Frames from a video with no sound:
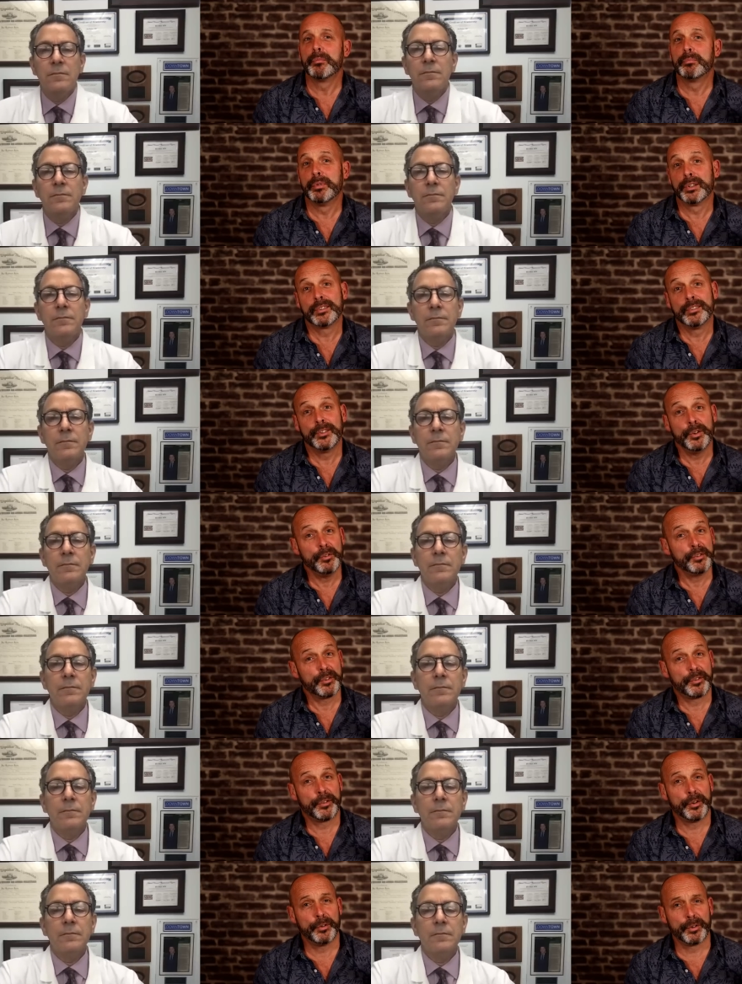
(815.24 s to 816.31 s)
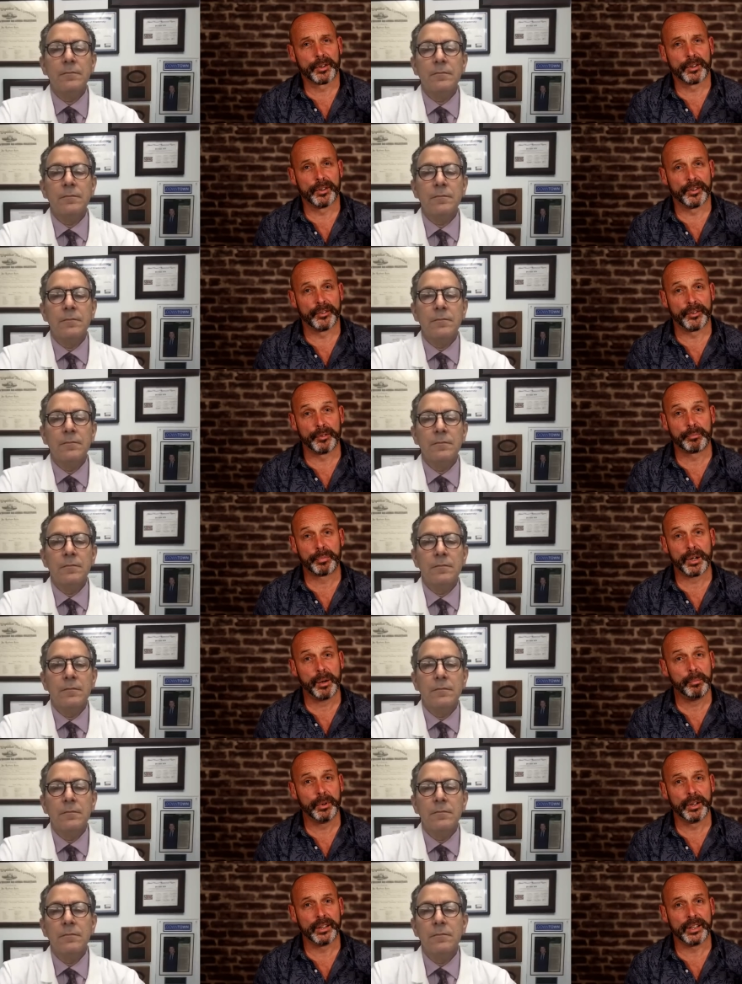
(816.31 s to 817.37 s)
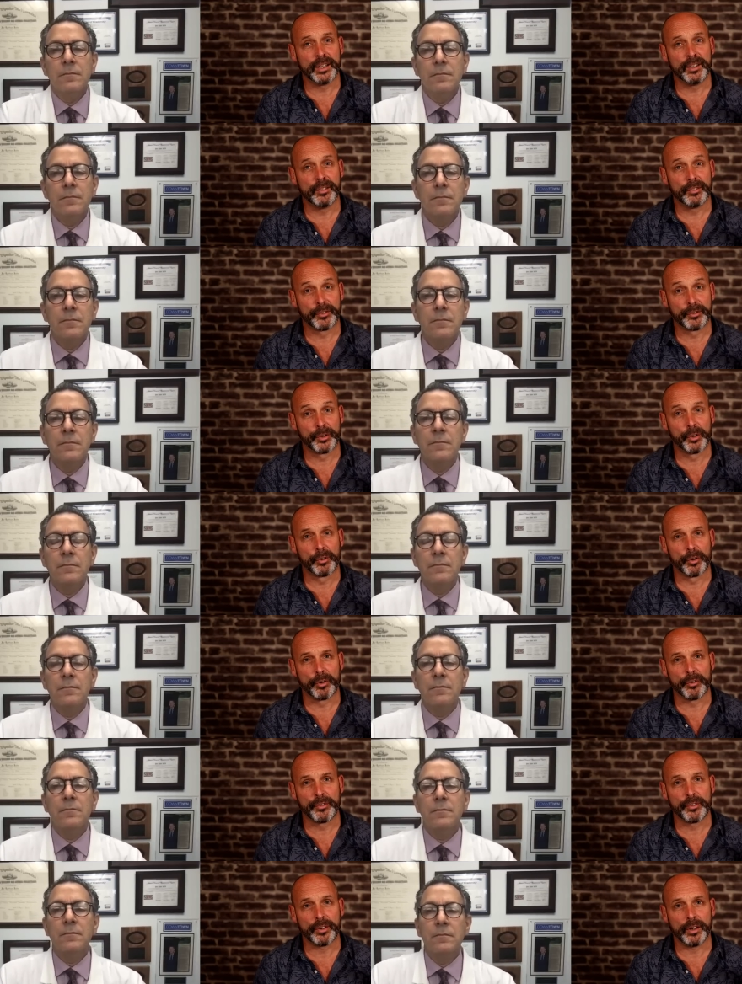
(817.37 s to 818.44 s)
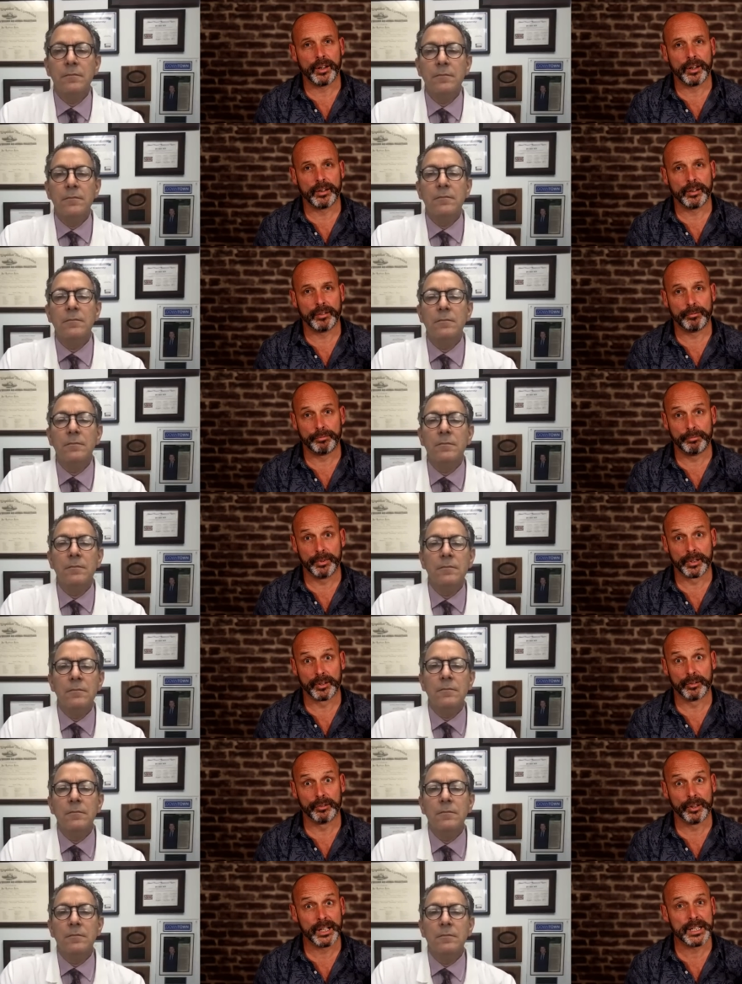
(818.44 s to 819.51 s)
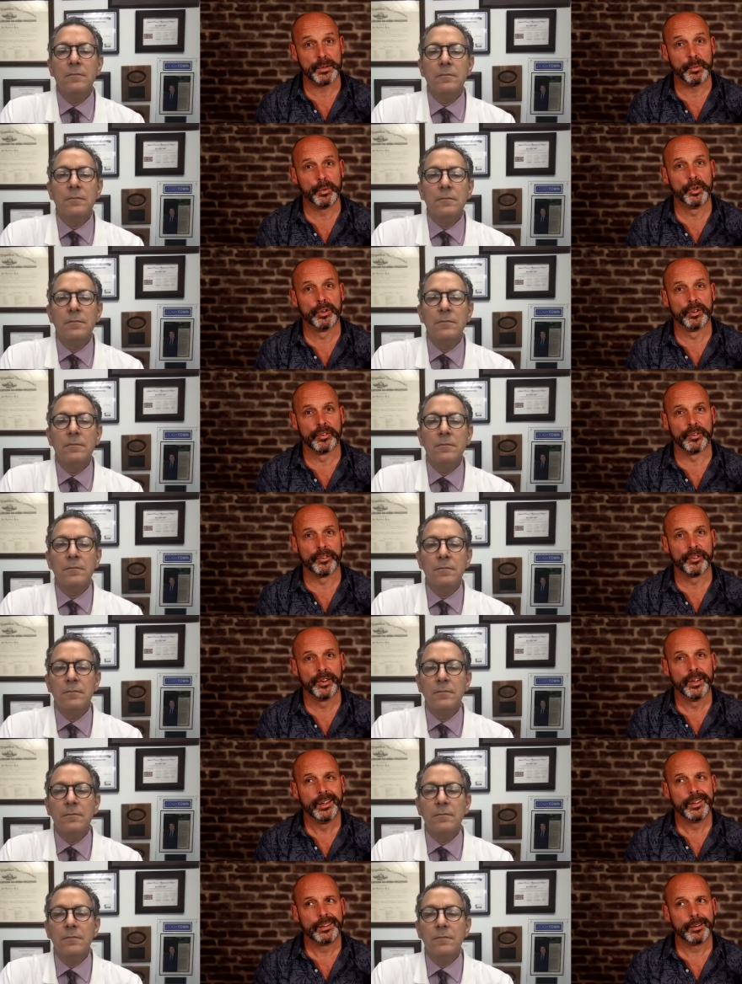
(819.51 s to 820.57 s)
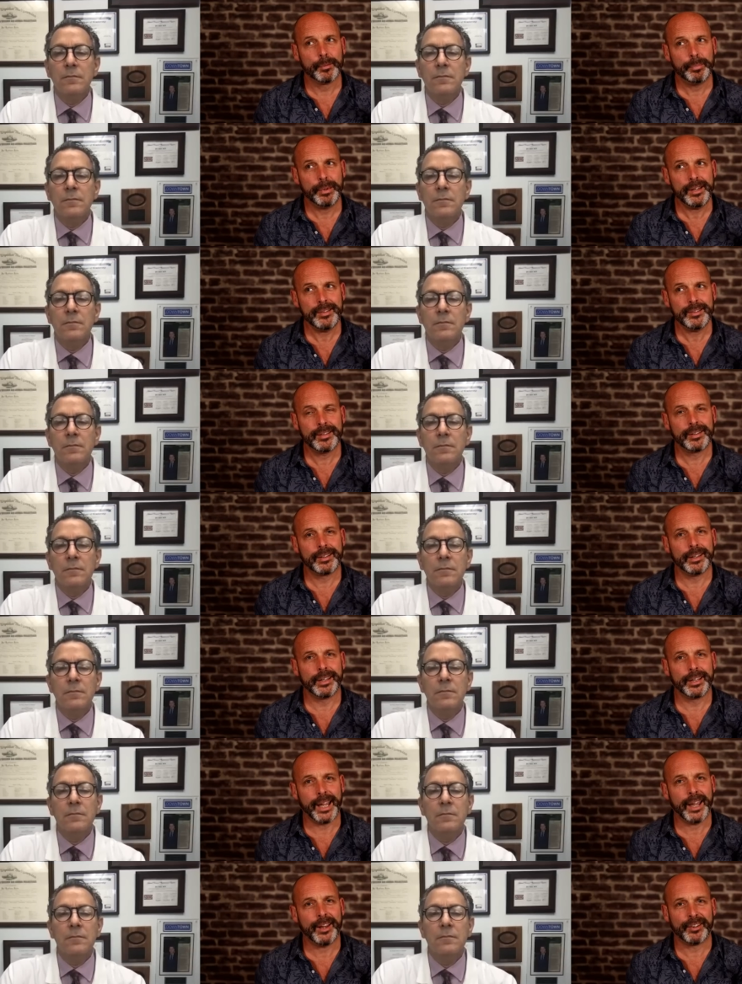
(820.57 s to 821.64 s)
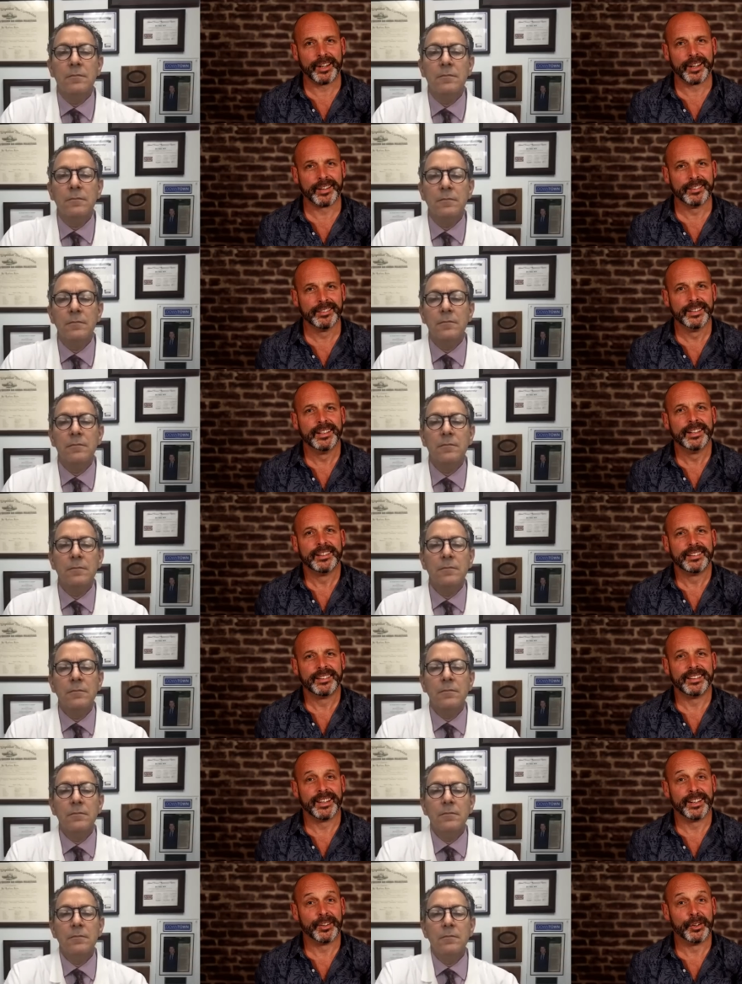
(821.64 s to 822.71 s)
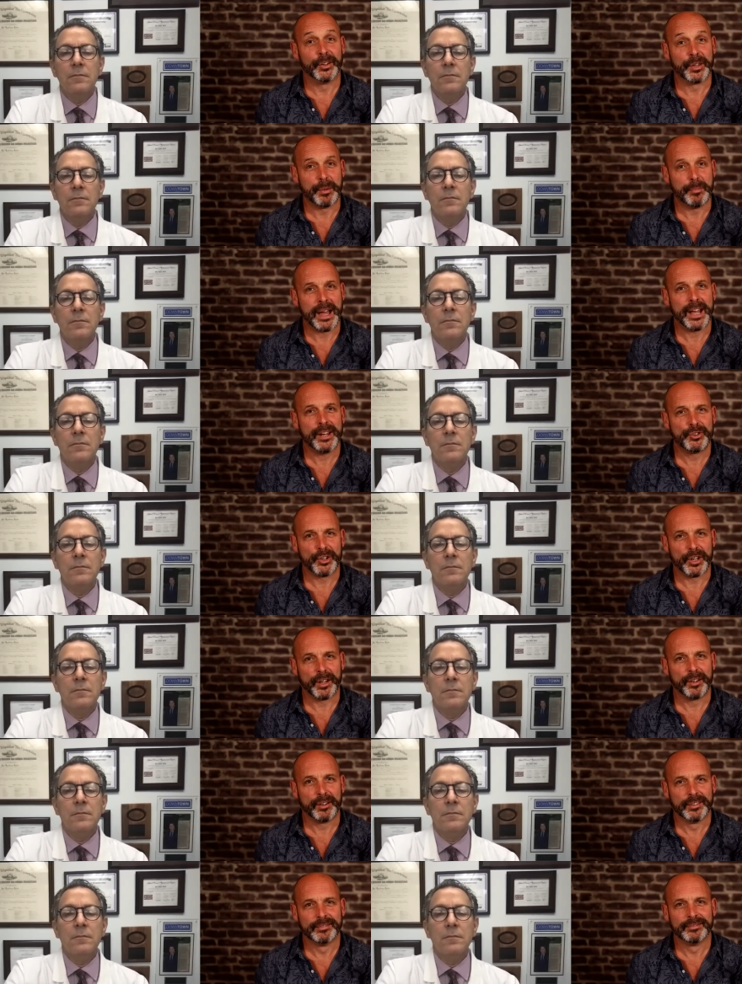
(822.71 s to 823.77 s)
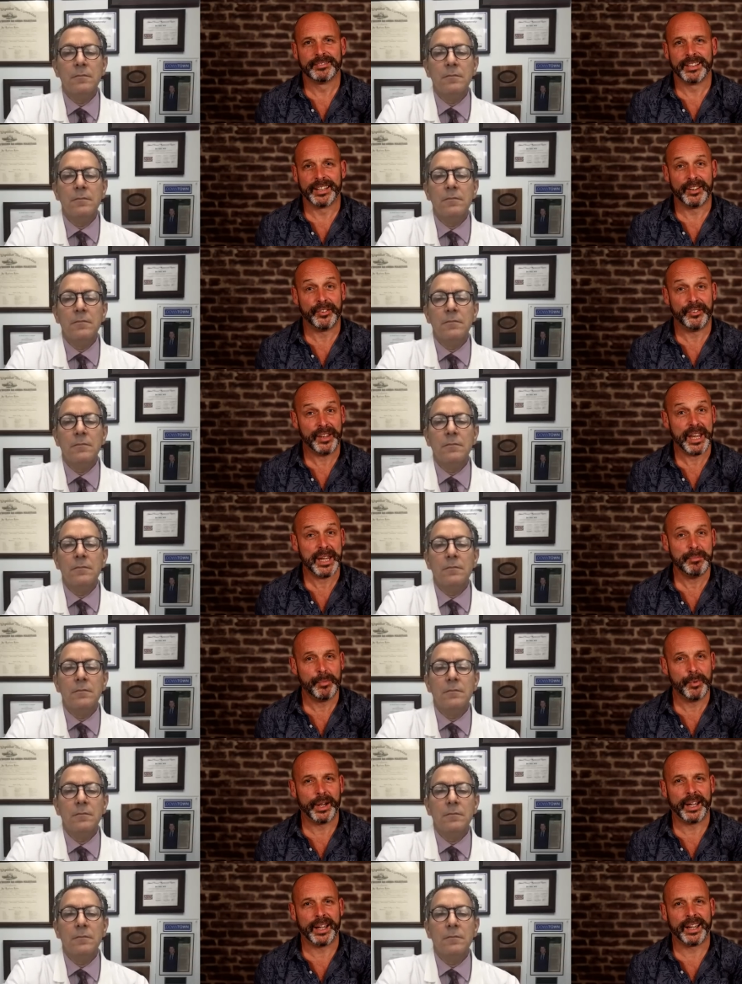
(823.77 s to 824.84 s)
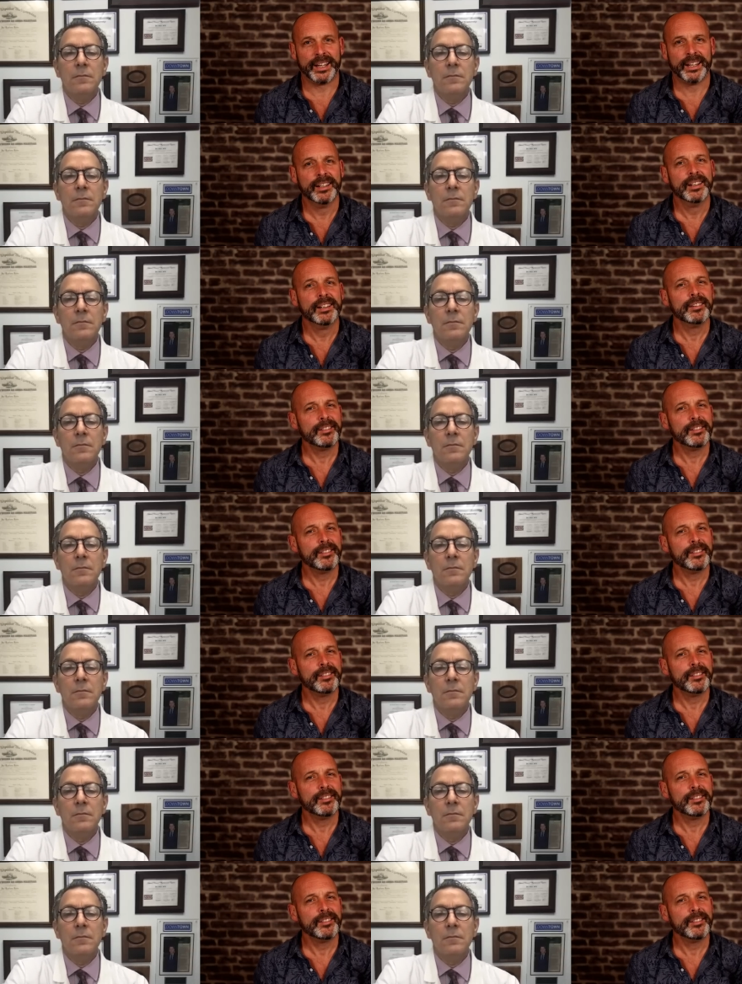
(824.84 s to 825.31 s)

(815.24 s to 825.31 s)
Speaker 1: But nutraceuticals, if properly sourced and if with the right ones, you're basically getting, you know, the magic in the same way.